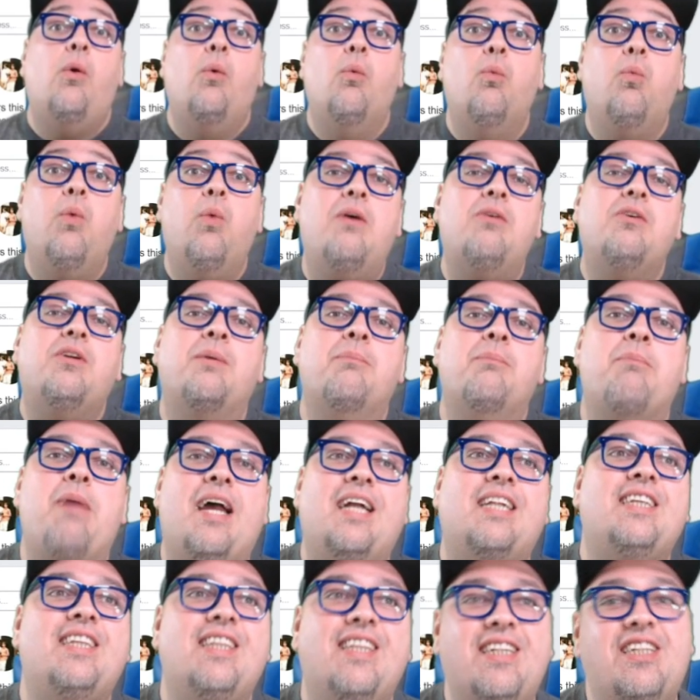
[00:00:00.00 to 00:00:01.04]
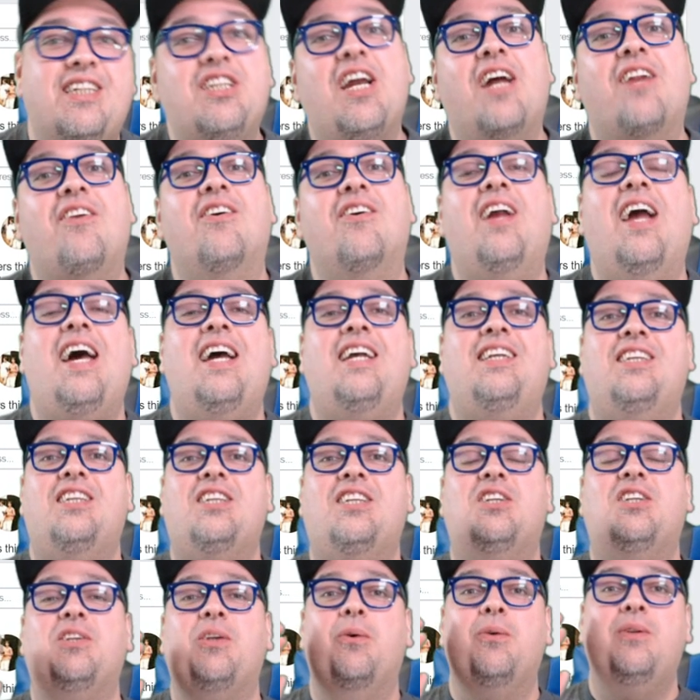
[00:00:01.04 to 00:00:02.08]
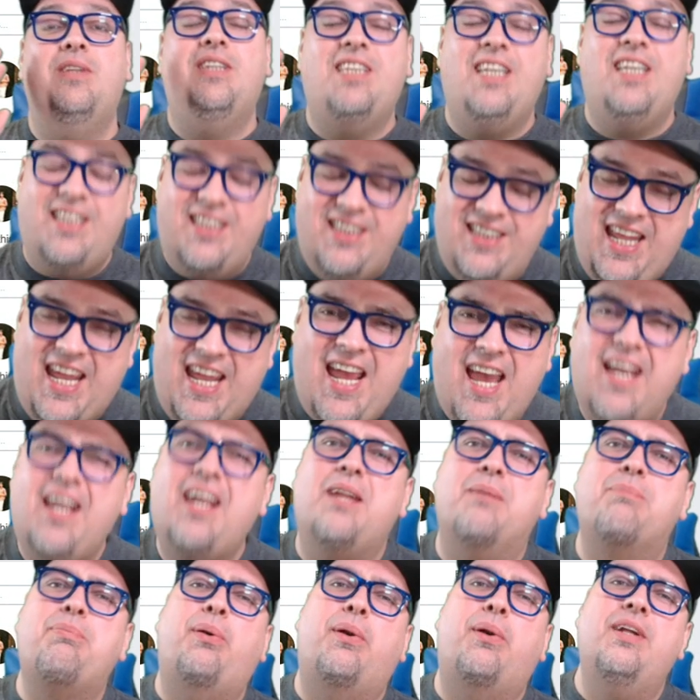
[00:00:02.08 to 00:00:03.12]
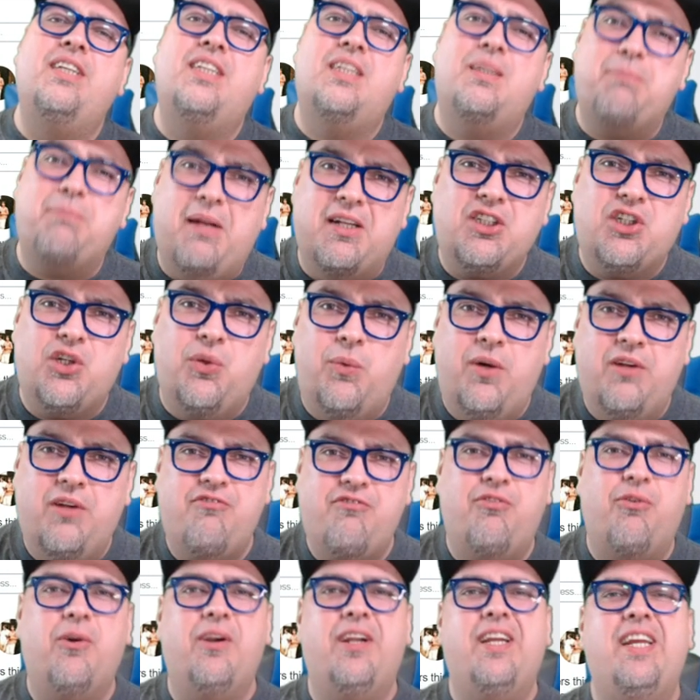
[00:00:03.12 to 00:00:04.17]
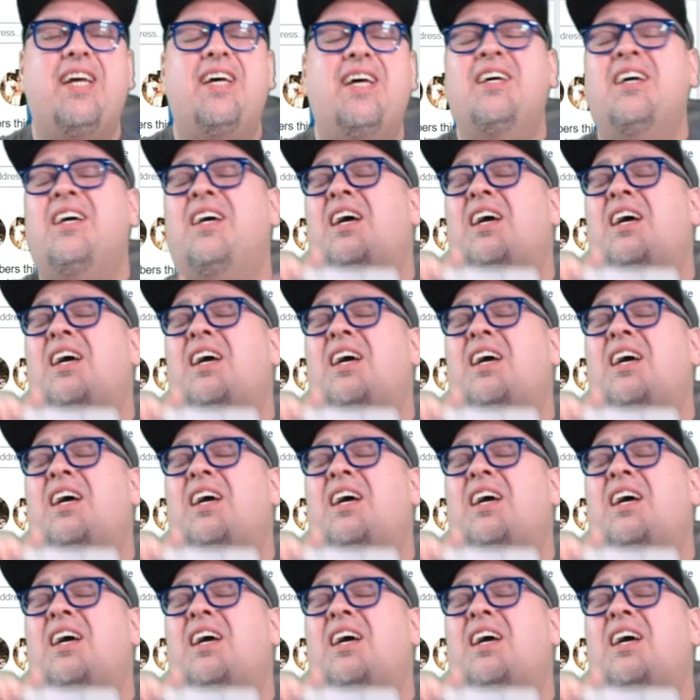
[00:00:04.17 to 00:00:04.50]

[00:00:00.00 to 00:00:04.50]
Welcome back to the channel, guys. So today I got a pretty special one for you,